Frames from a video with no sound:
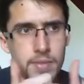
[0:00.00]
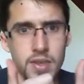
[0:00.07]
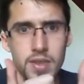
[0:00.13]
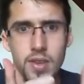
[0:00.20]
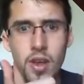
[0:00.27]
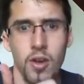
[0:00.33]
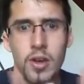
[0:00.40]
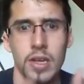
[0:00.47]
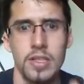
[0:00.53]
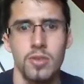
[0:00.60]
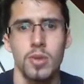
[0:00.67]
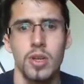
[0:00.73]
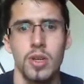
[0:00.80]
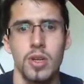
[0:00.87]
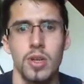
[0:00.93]
So it's a
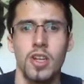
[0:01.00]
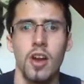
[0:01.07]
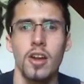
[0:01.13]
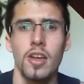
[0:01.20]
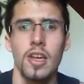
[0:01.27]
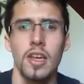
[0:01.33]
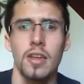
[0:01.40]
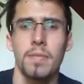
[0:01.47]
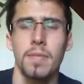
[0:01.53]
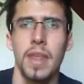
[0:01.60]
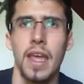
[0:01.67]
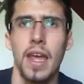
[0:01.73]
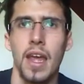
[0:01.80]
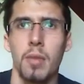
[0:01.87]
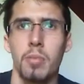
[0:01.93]
really dark
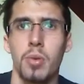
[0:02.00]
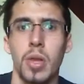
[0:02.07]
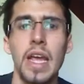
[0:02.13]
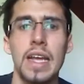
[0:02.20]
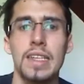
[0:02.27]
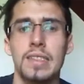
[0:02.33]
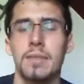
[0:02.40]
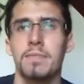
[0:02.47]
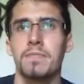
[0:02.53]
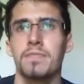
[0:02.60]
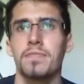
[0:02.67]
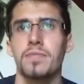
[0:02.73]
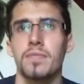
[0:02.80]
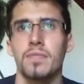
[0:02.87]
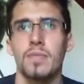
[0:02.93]
place.
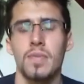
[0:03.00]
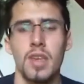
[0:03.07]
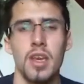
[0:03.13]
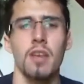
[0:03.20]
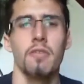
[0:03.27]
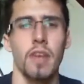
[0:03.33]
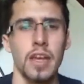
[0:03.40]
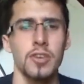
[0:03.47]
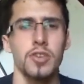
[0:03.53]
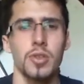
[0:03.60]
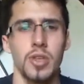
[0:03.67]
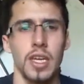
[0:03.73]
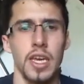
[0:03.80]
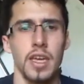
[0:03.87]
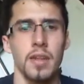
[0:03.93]

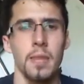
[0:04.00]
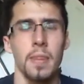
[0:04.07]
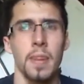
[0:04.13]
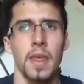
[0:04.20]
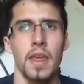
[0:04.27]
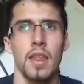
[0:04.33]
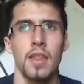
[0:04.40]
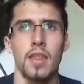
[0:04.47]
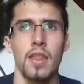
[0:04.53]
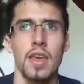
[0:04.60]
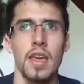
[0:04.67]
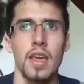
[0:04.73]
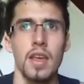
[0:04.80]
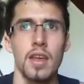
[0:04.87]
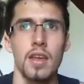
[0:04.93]
Eventually,
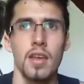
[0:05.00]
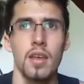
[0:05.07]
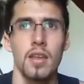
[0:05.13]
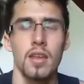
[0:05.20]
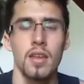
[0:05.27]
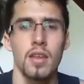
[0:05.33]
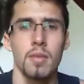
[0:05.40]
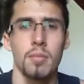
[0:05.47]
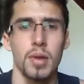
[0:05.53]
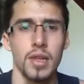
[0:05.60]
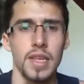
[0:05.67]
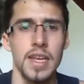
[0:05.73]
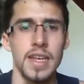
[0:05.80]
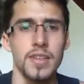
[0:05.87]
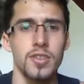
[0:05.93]
the
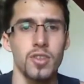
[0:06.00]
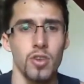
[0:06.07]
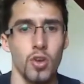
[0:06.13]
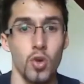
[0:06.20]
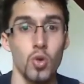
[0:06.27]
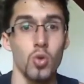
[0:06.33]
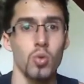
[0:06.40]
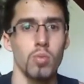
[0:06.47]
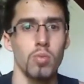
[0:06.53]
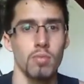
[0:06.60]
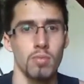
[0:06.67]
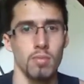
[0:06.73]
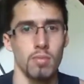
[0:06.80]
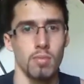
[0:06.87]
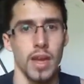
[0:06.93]
police, who,
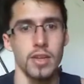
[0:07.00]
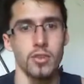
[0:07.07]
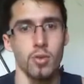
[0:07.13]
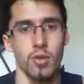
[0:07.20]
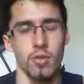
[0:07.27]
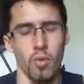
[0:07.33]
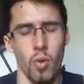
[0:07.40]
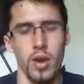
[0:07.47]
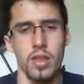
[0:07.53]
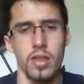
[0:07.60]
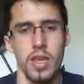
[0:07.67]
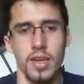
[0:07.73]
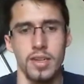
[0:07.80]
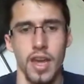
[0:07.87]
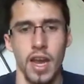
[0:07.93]
mind you, avoided
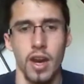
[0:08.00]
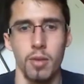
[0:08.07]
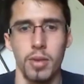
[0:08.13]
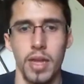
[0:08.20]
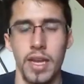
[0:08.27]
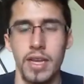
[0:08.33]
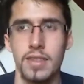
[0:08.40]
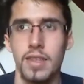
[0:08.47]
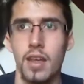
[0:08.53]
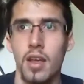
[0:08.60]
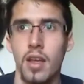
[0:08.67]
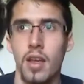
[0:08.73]
the entire place,